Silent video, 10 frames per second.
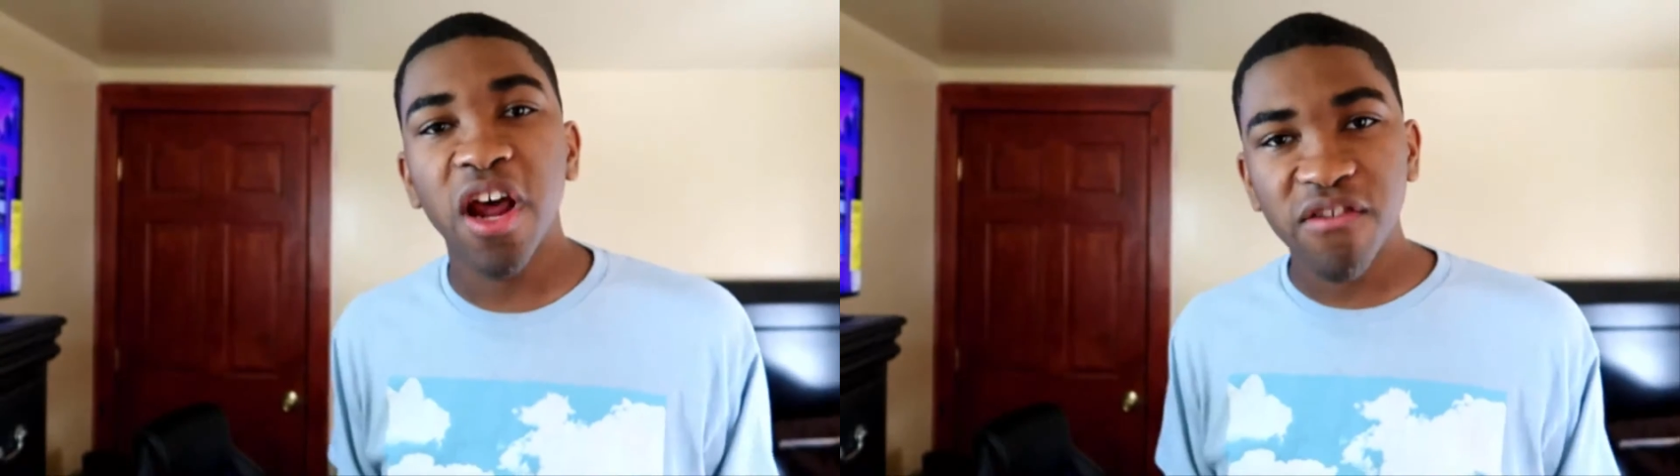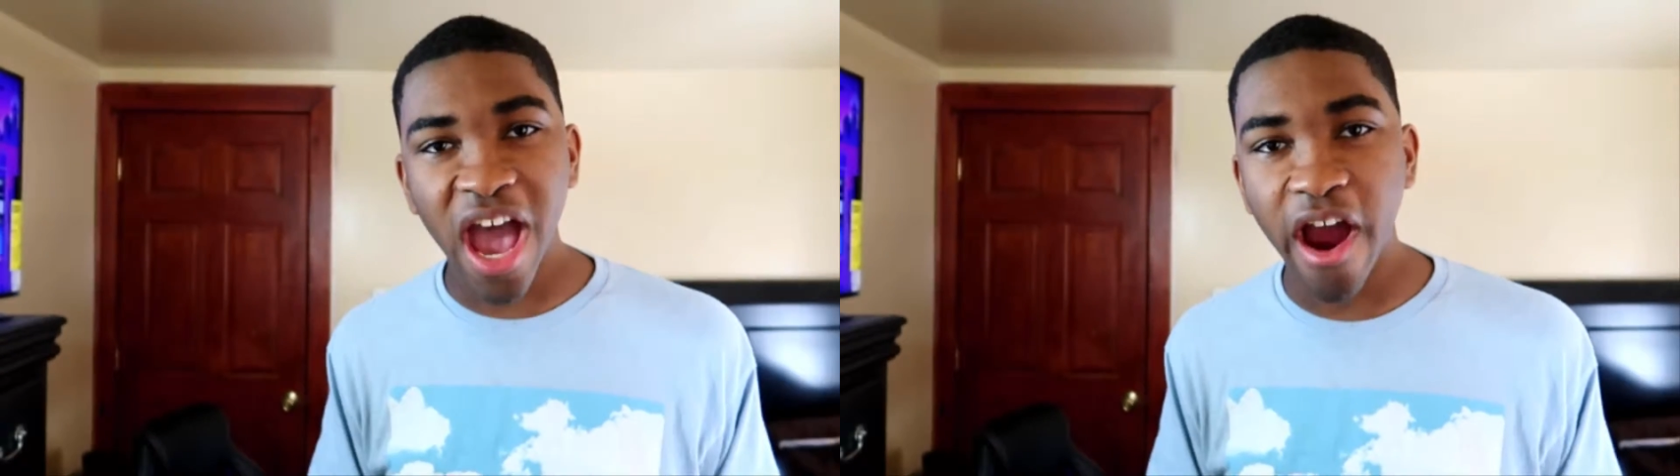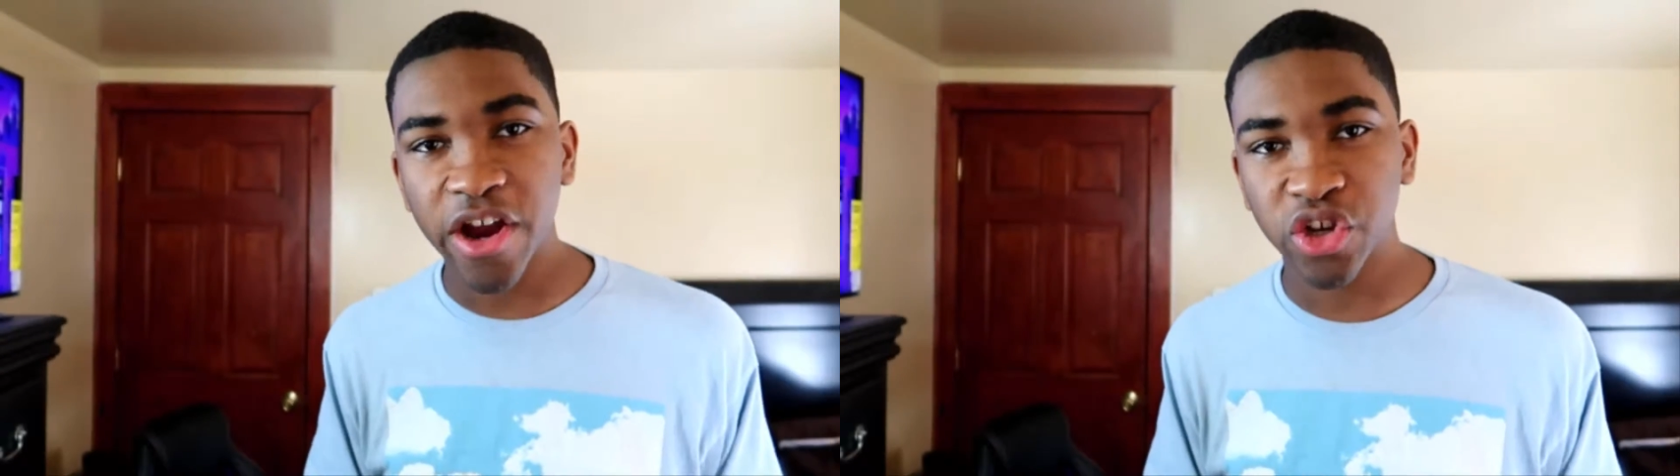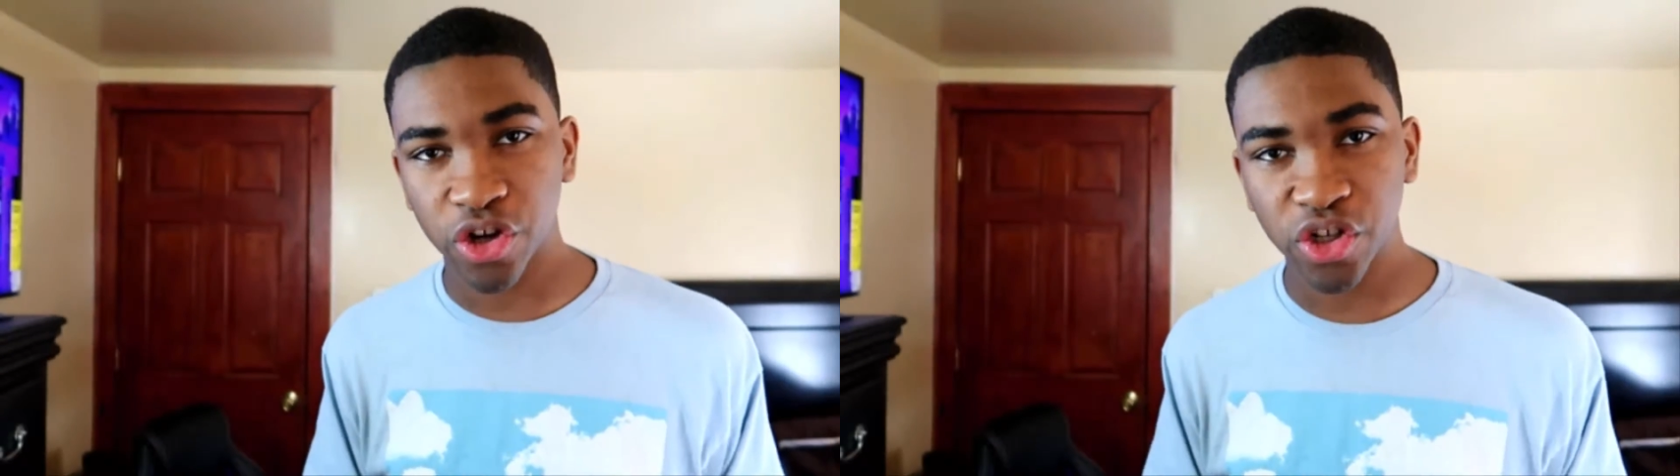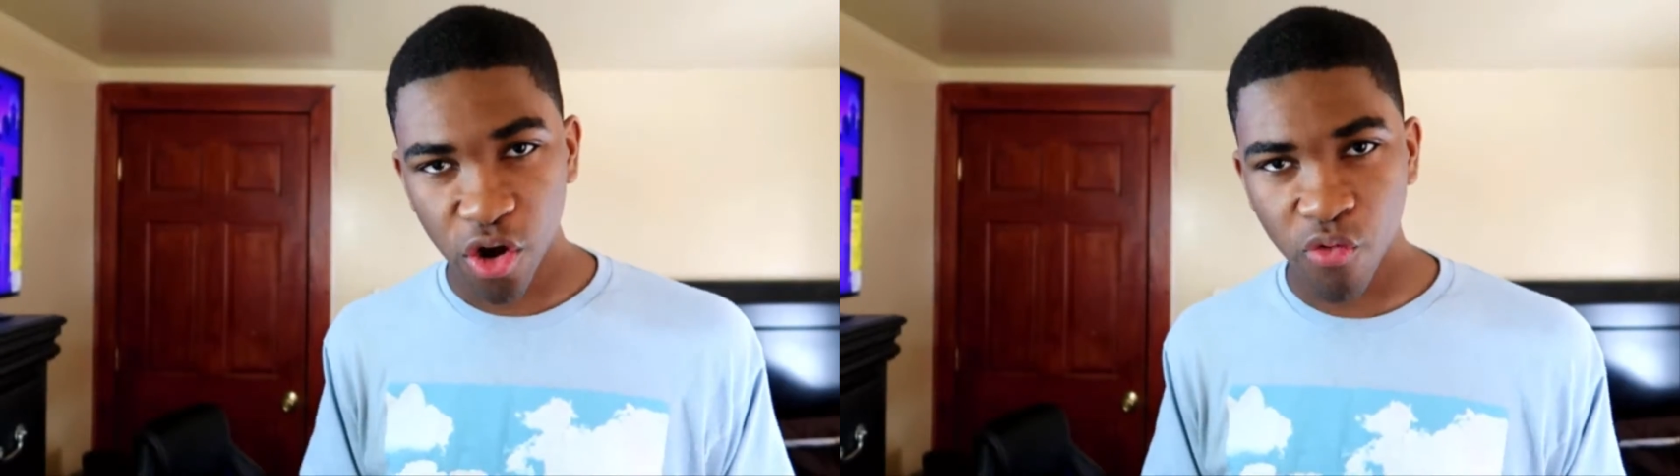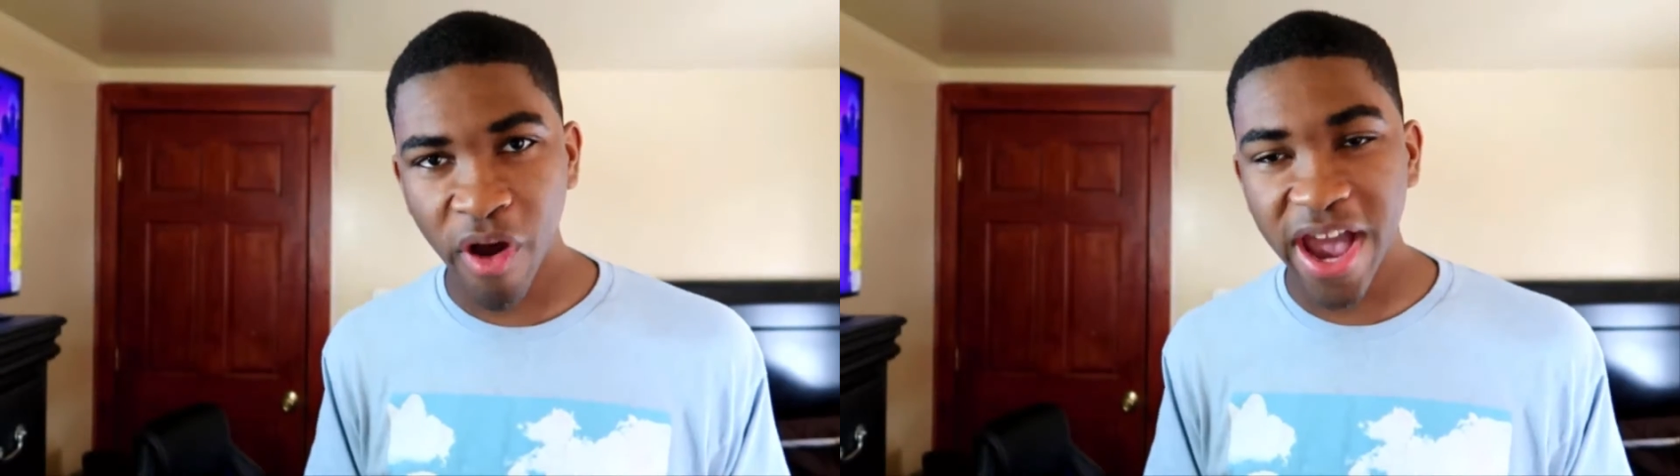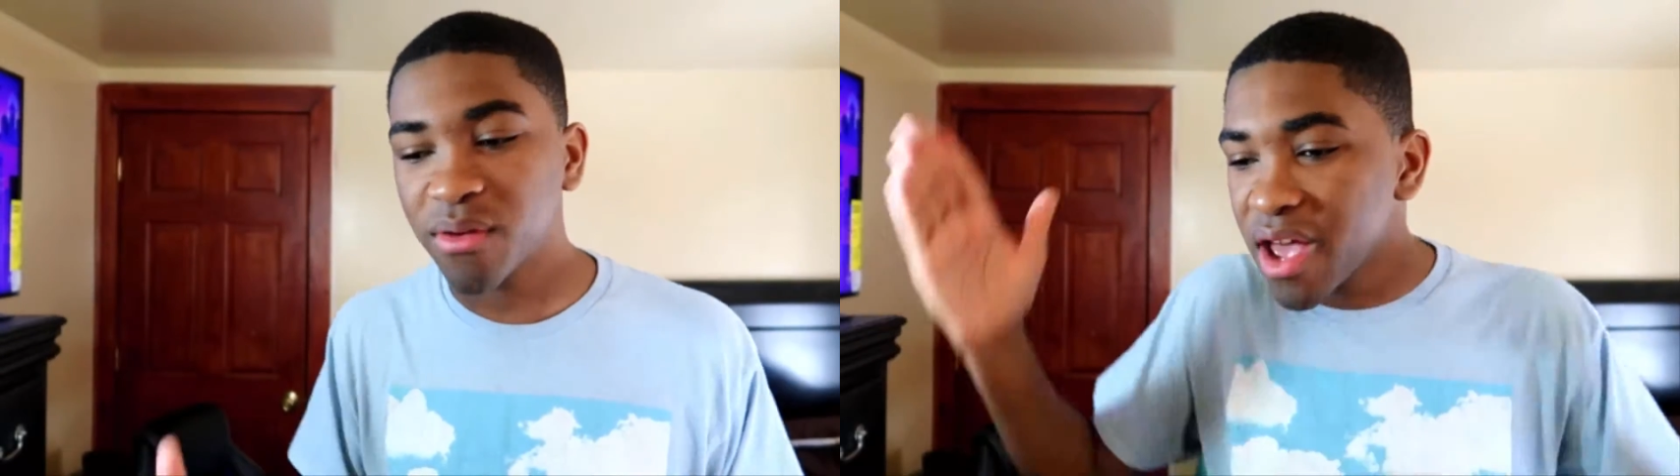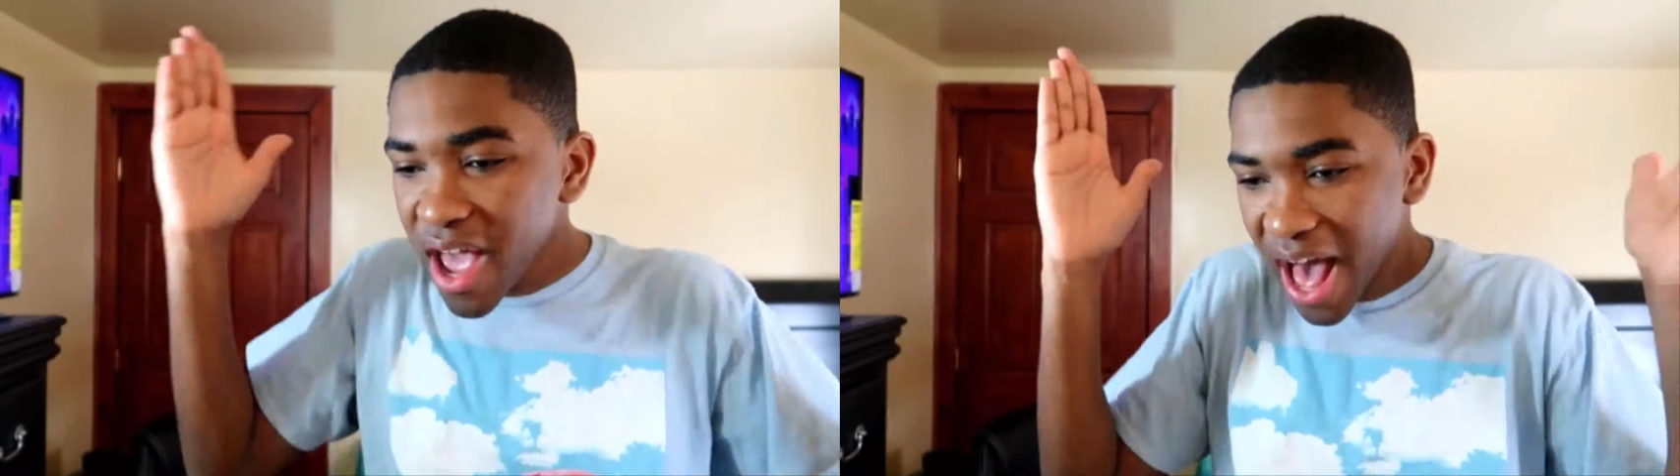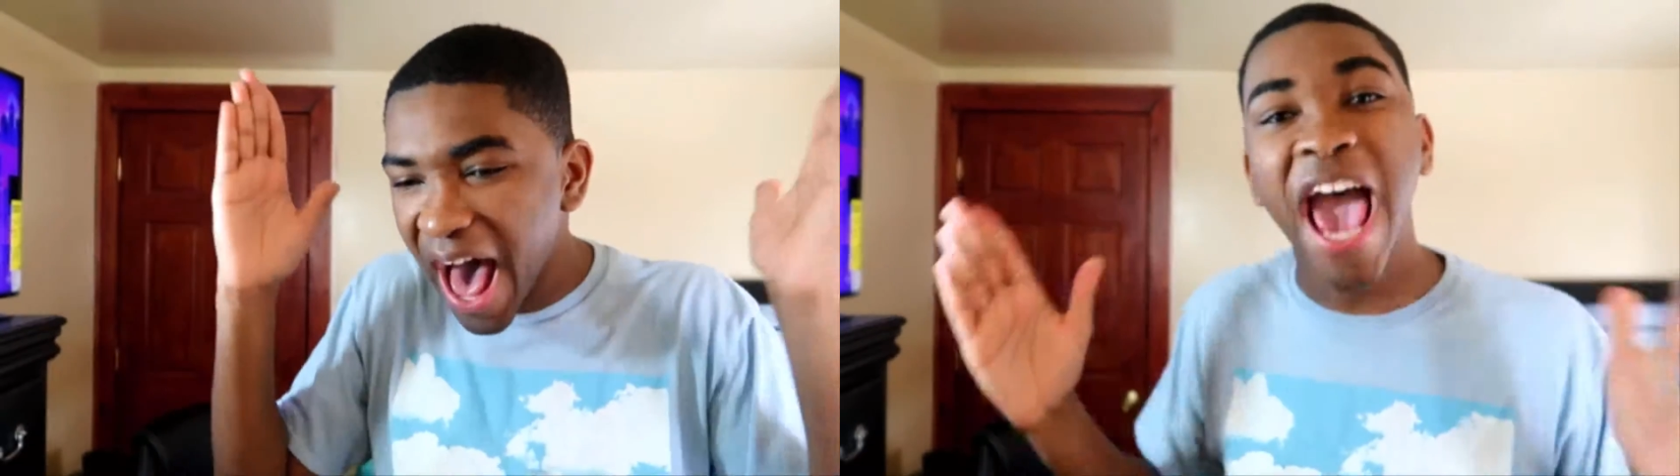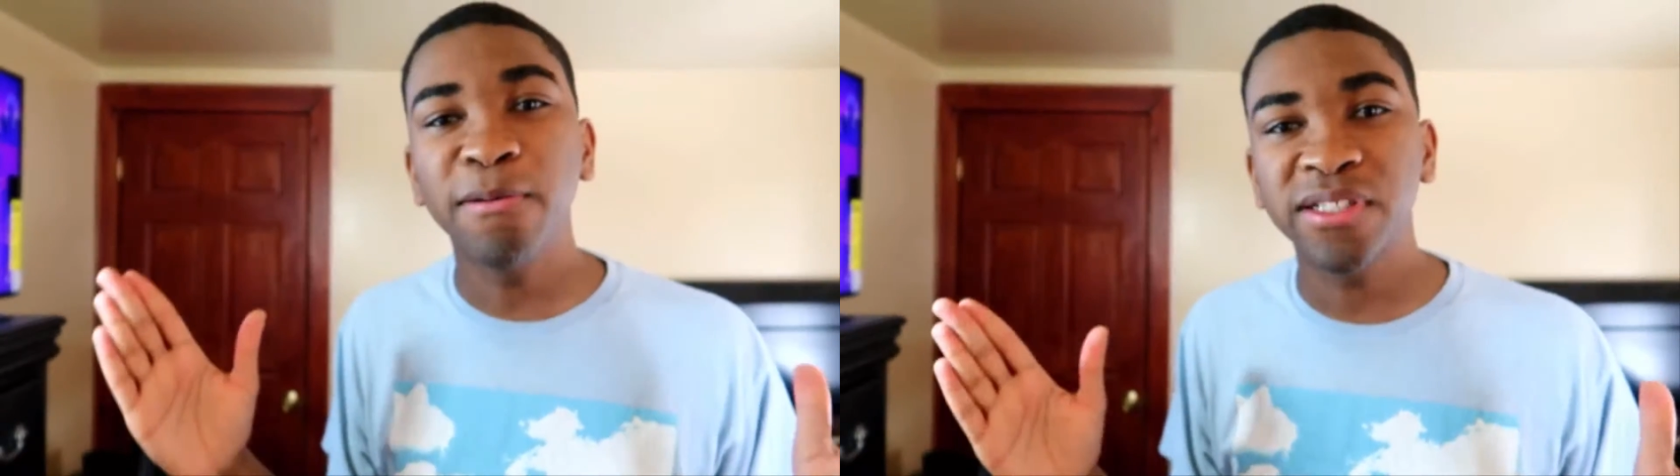ton of characters, right?
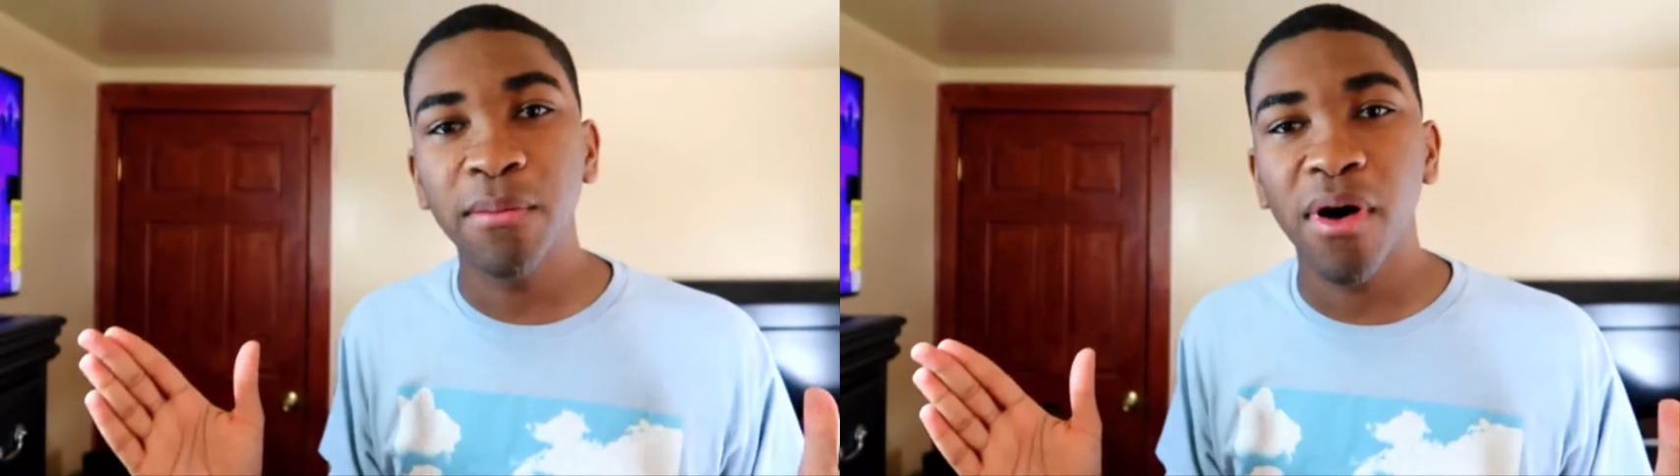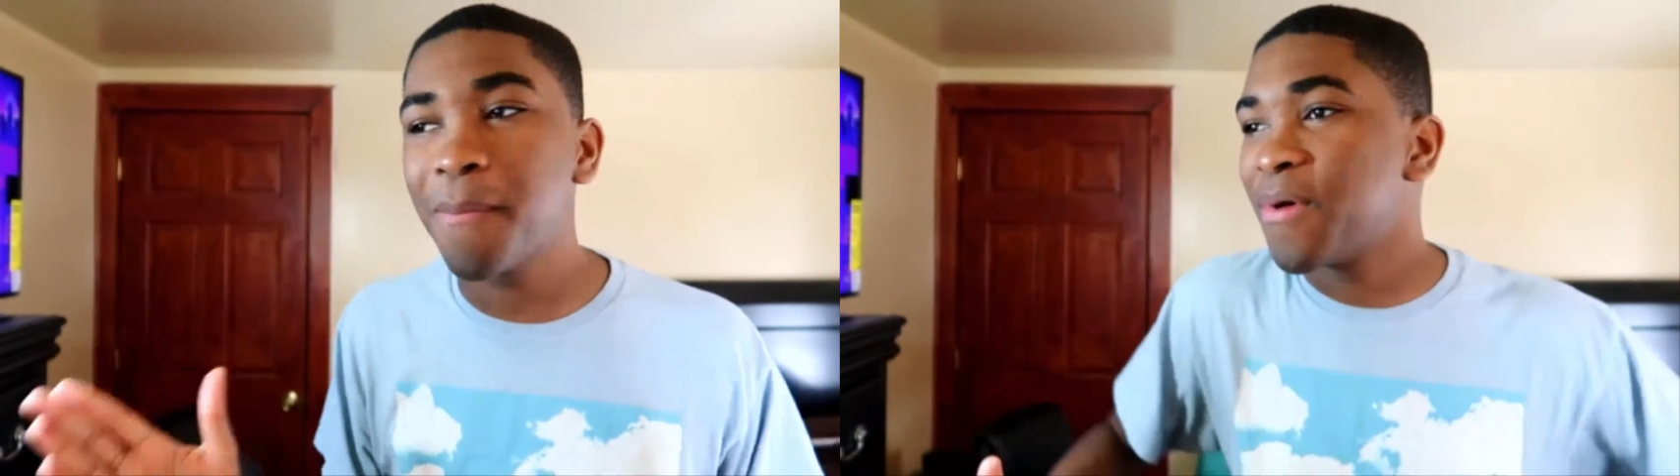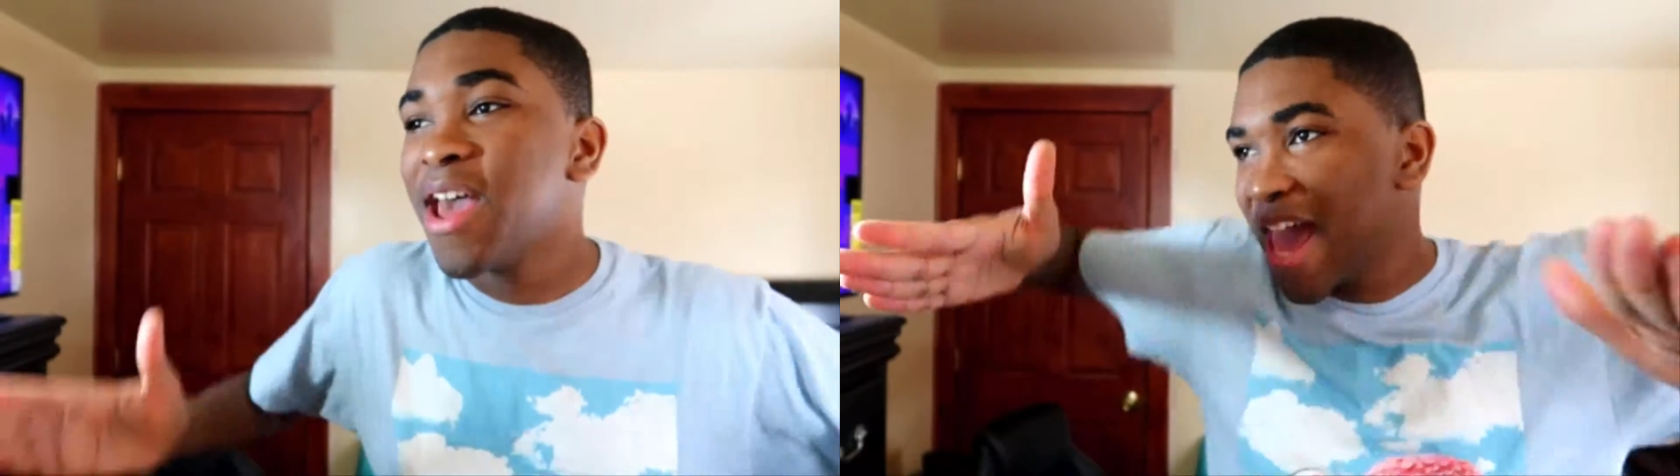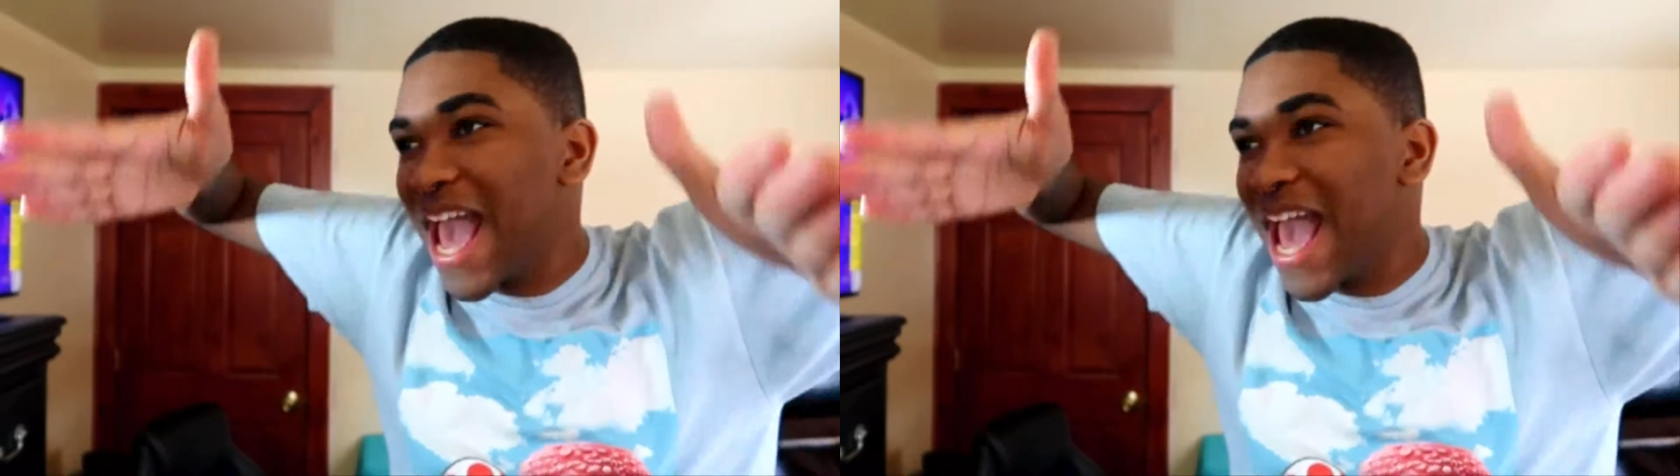Hypes them up,